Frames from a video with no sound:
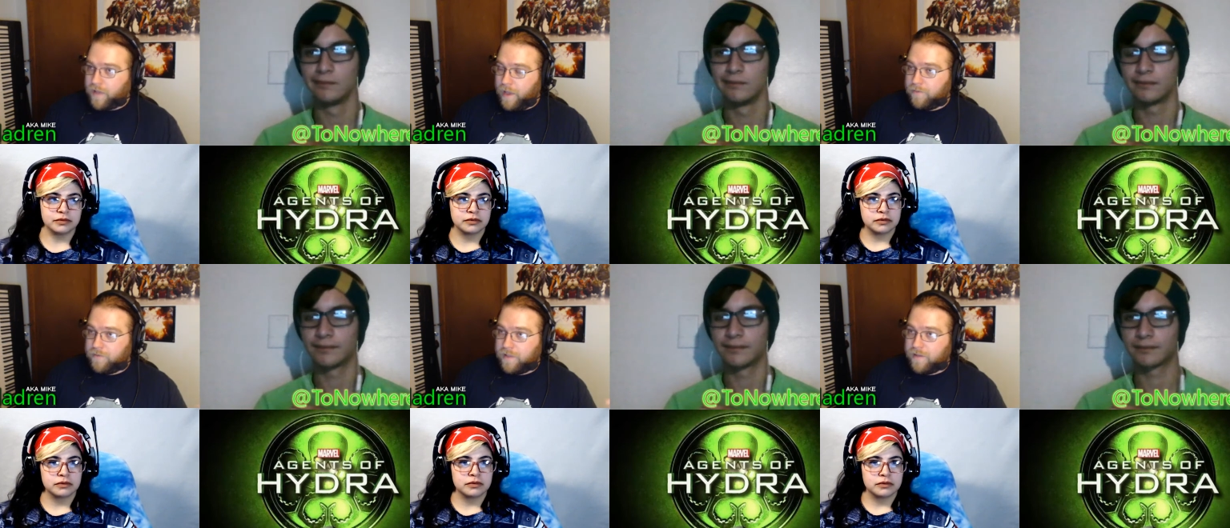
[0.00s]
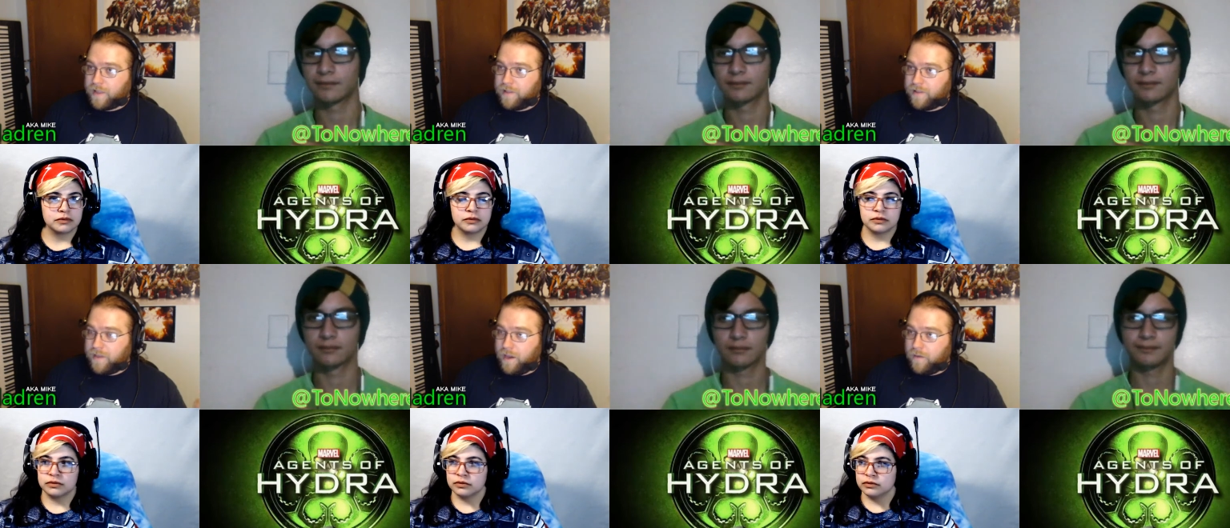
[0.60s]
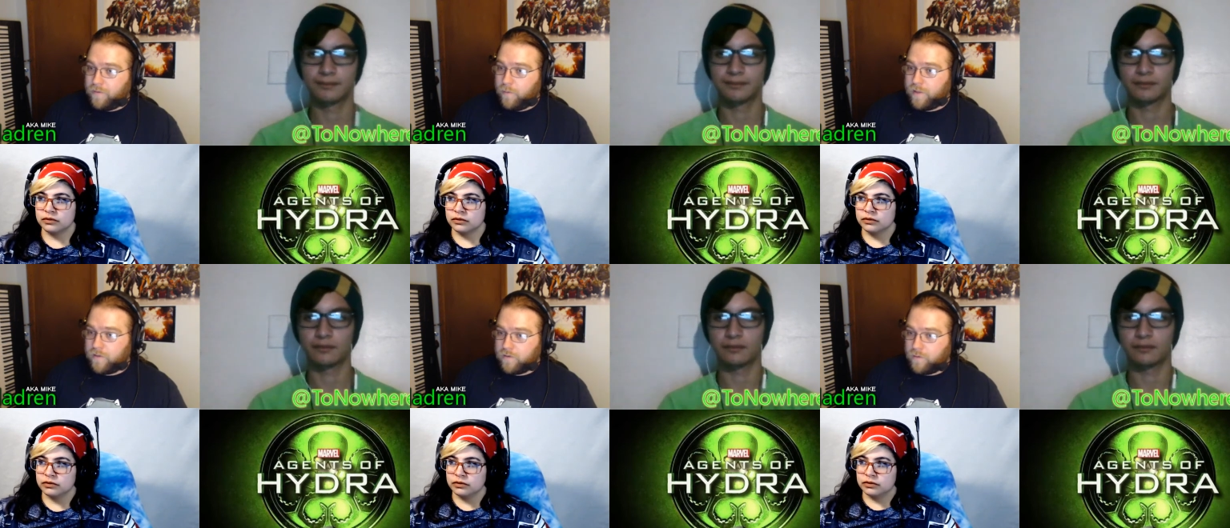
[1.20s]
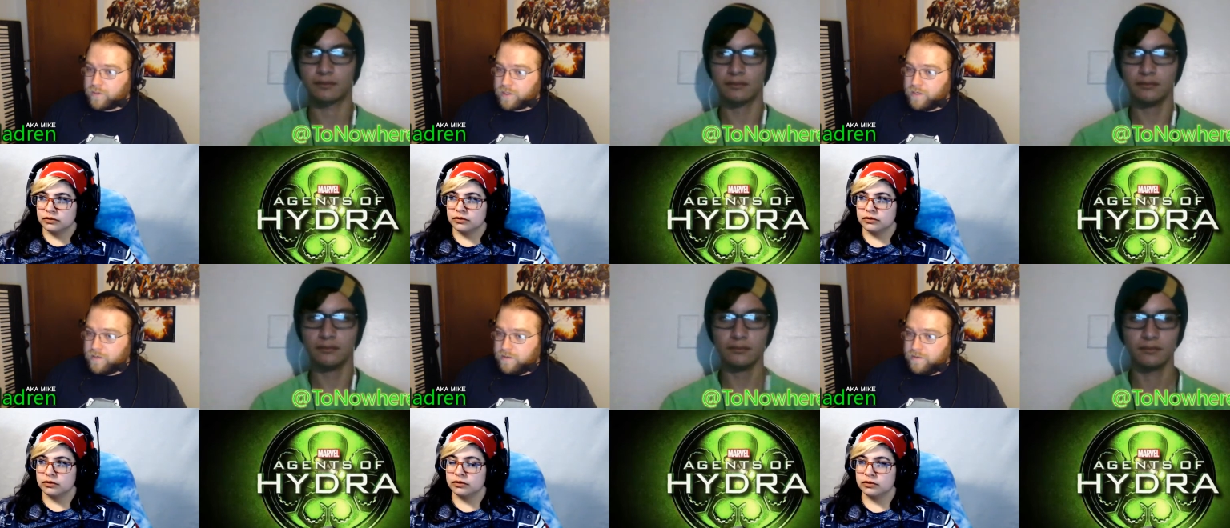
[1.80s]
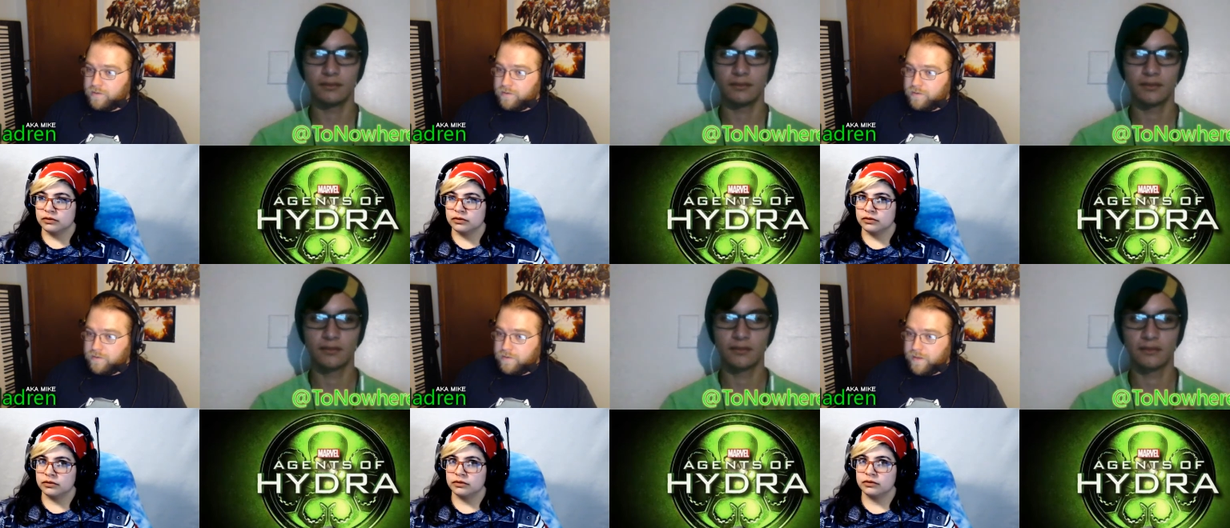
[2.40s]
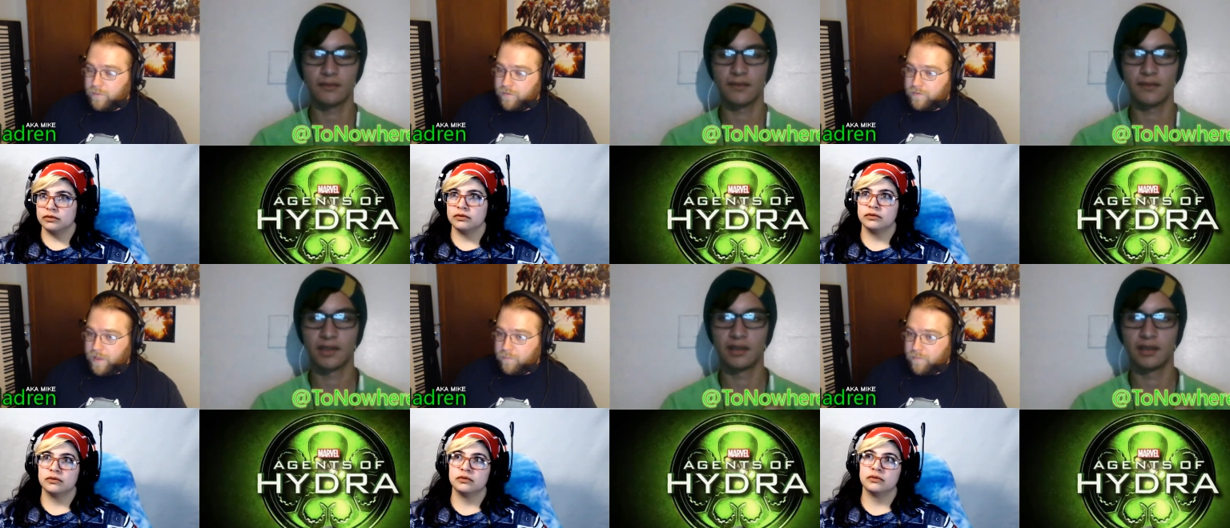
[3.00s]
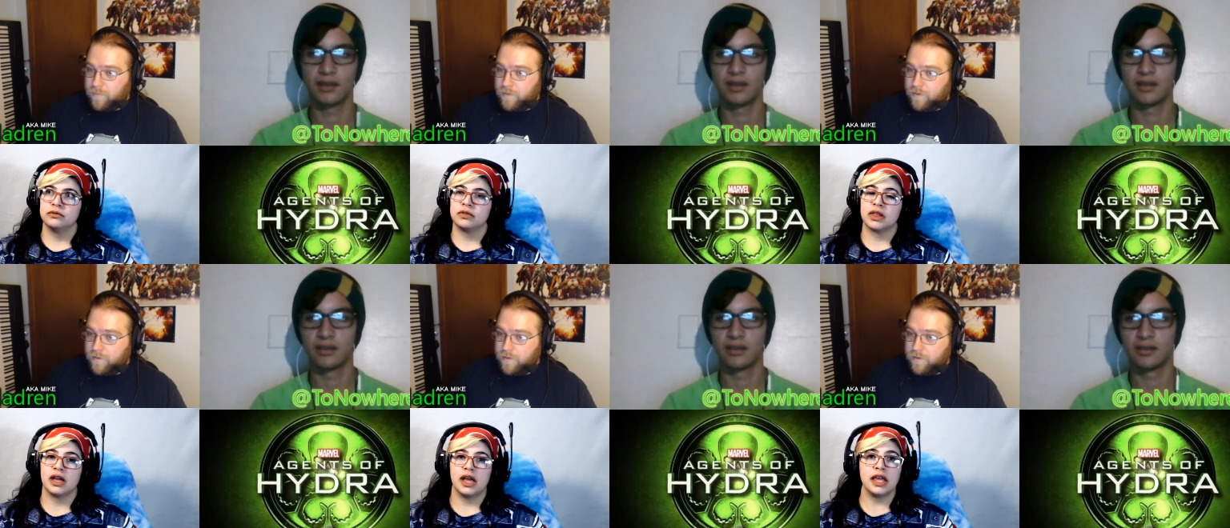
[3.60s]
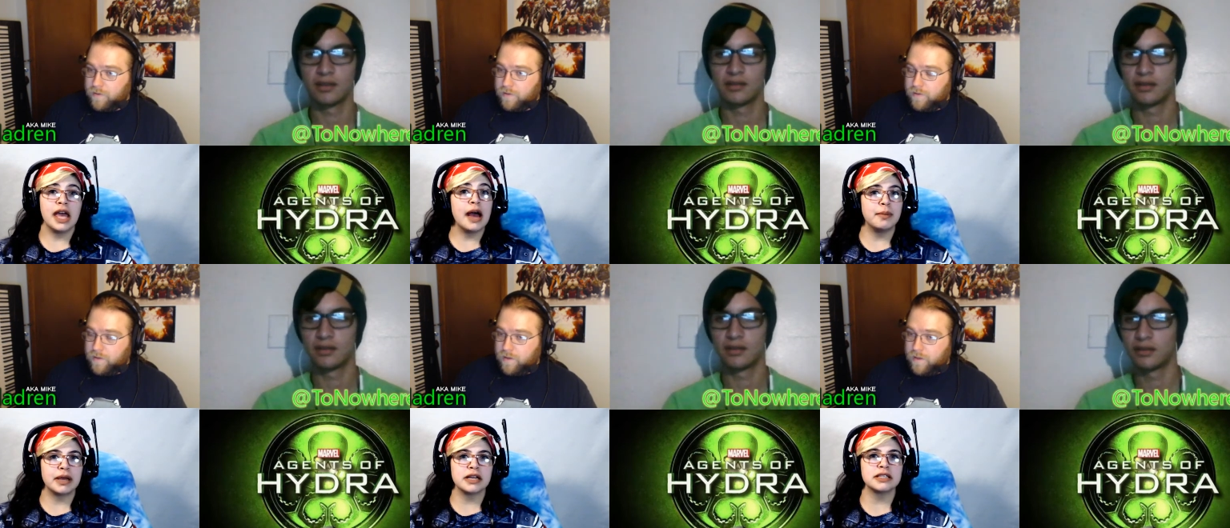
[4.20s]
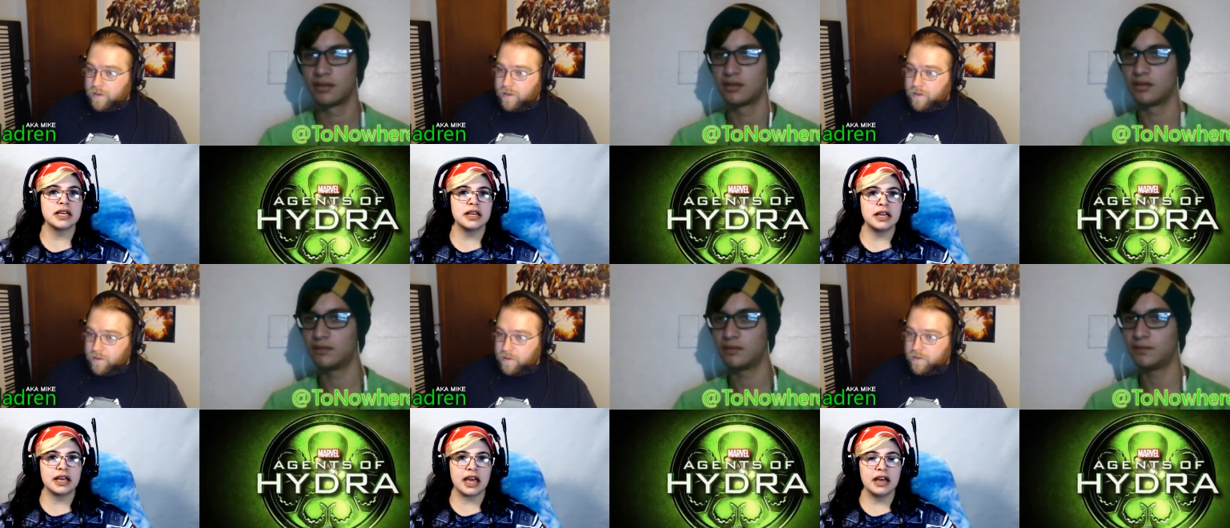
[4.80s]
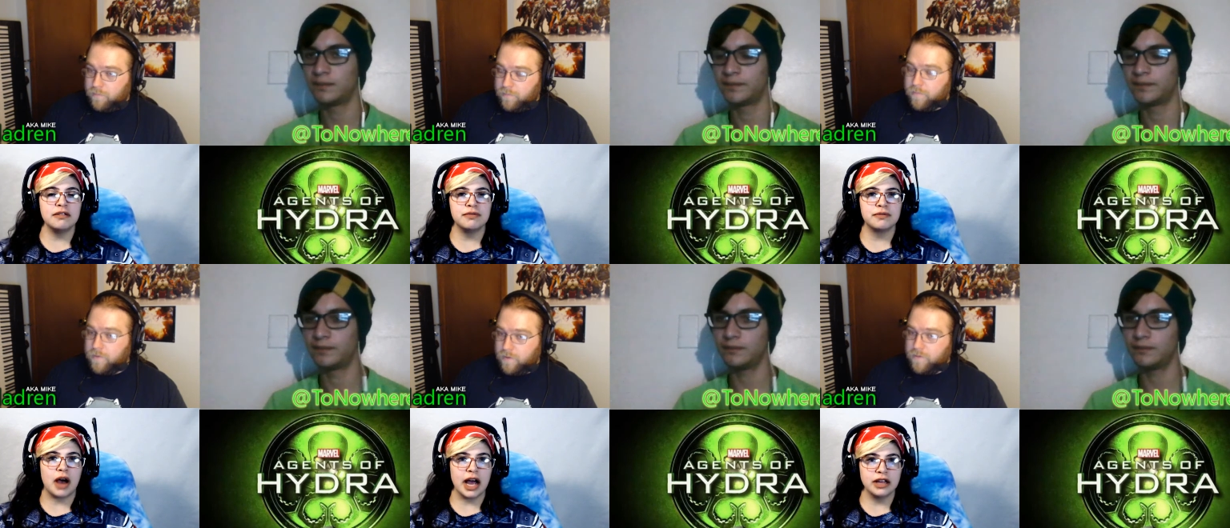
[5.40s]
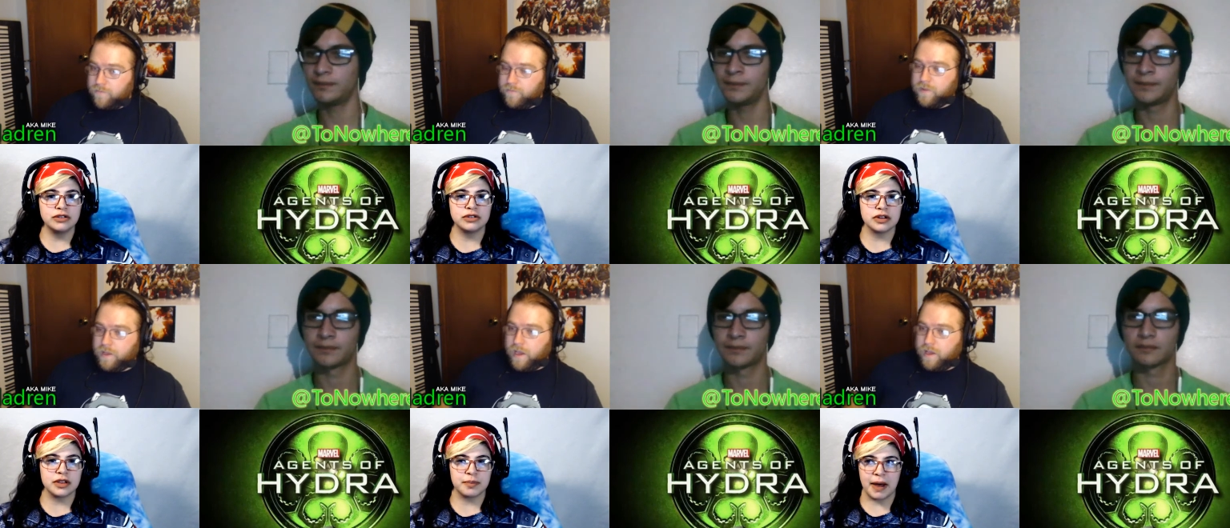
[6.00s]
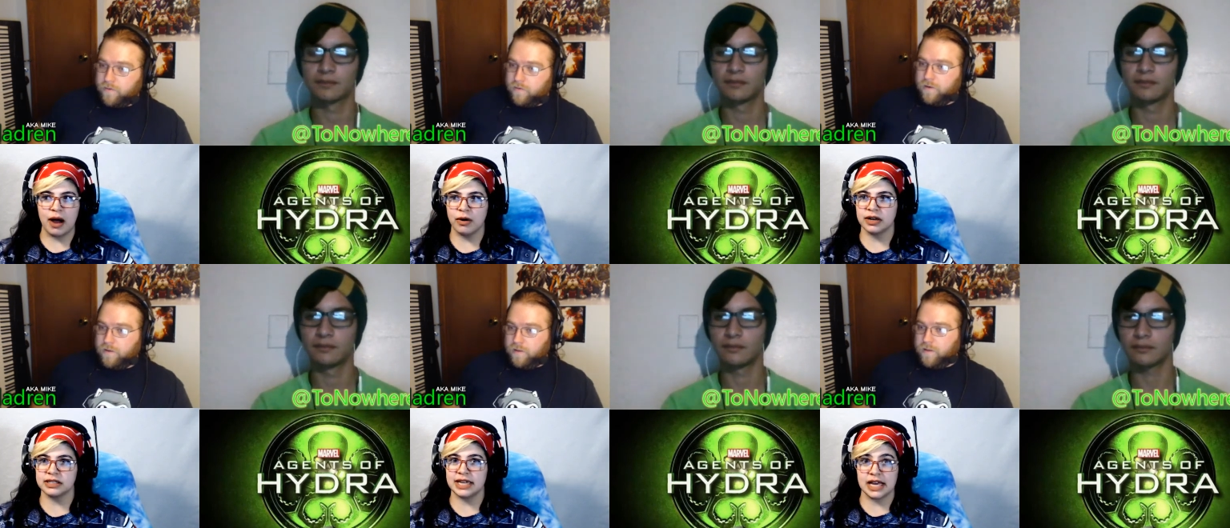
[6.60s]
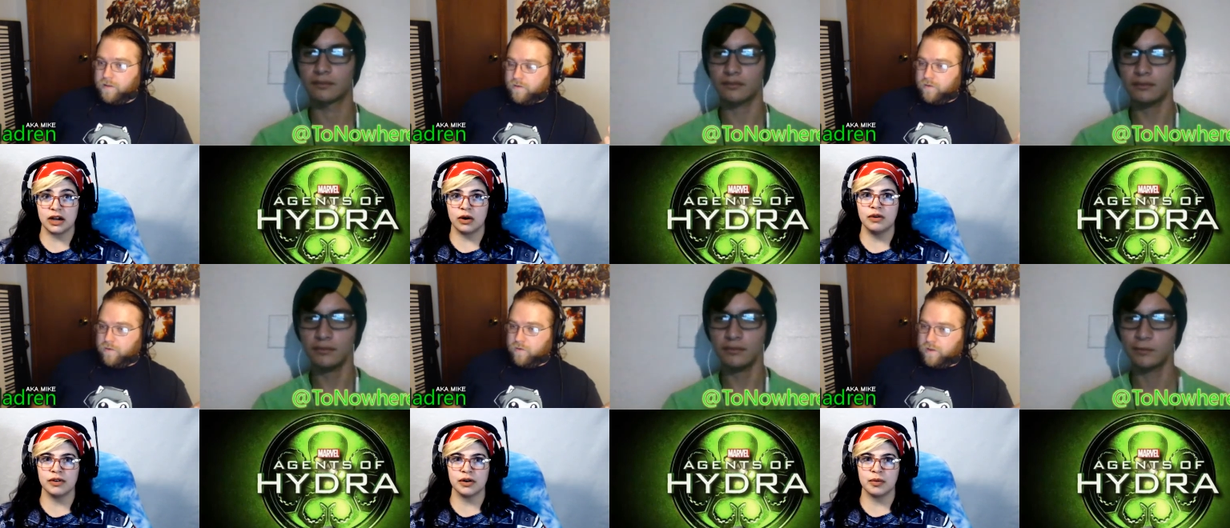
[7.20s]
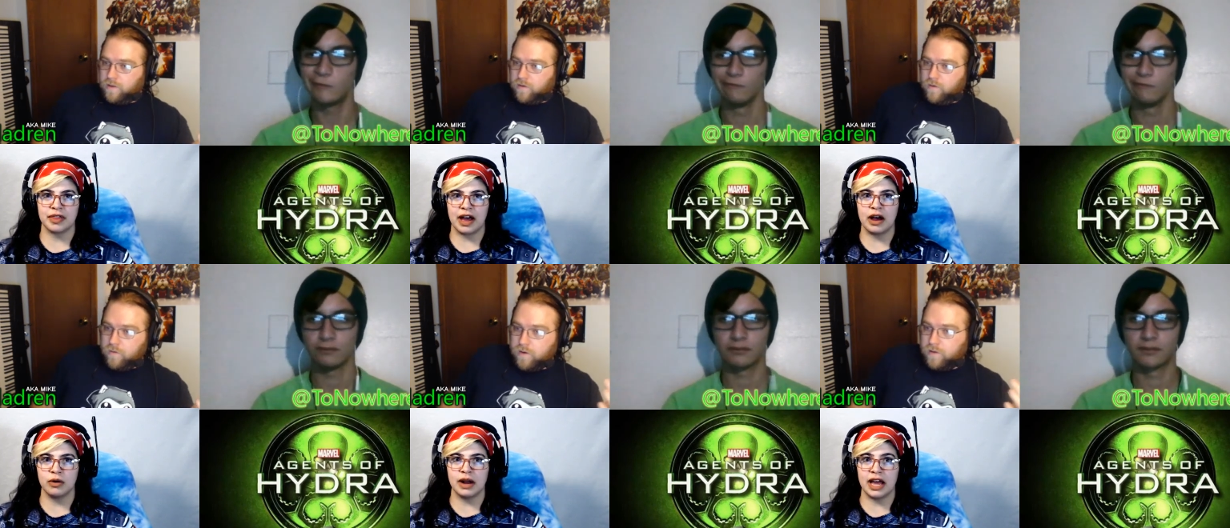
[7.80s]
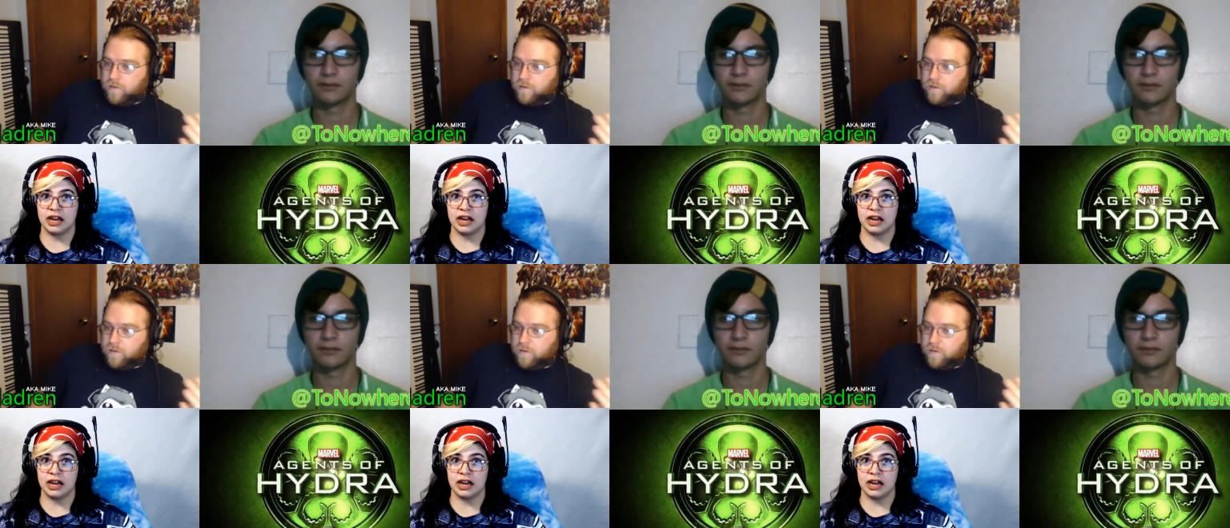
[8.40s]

Speaker 1: I would say technically of the Winter Soldier. It would seem.
Speaker 2: Yeah, because it, it gave Hydra the power to take over without any